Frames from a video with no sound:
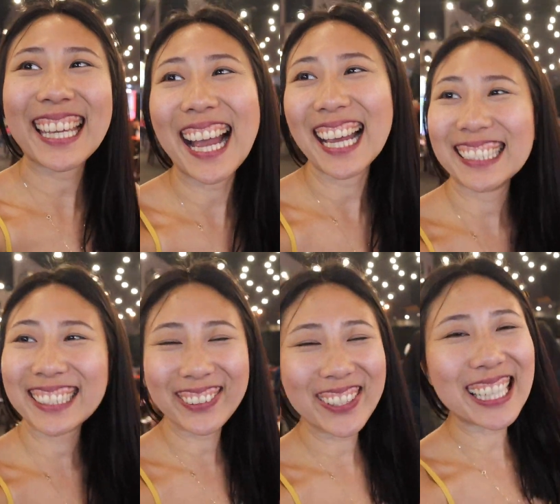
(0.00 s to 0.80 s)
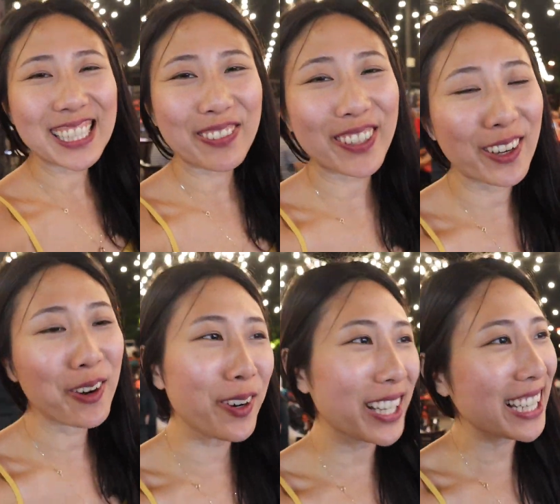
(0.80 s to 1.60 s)
yeah guys, so we done for the
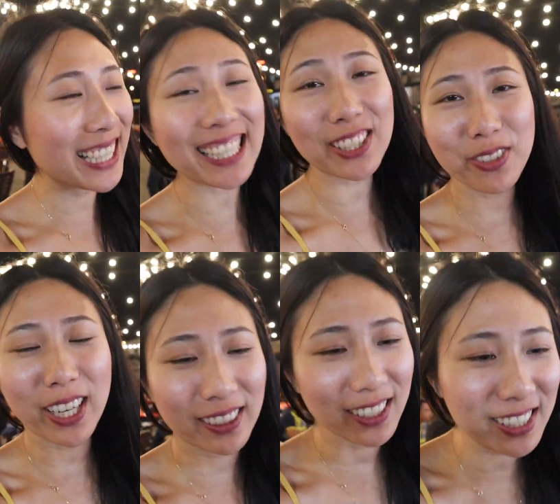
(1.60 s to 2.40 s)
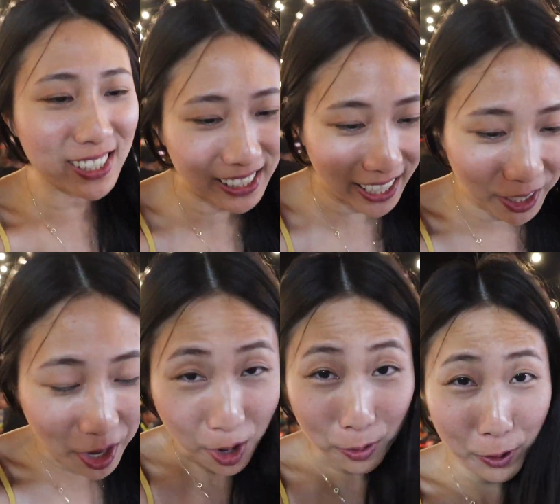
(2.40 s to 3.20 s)
hookah district. This is like
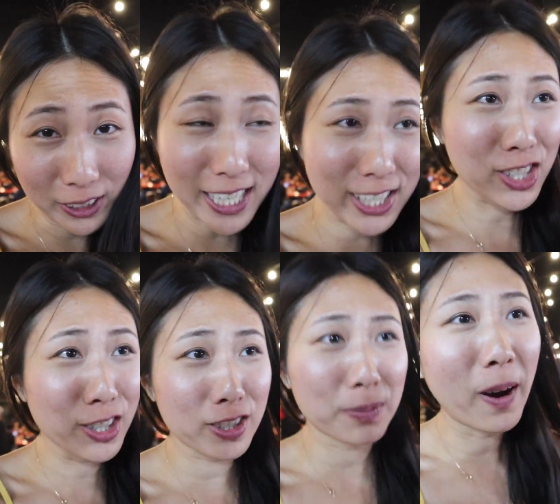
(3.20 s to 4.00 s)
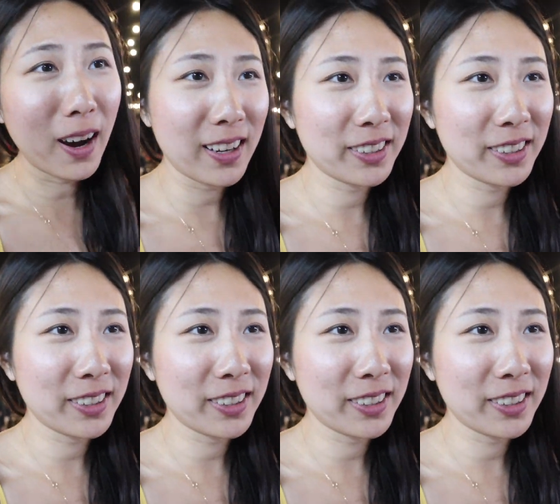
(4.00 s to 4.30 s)
really chill spot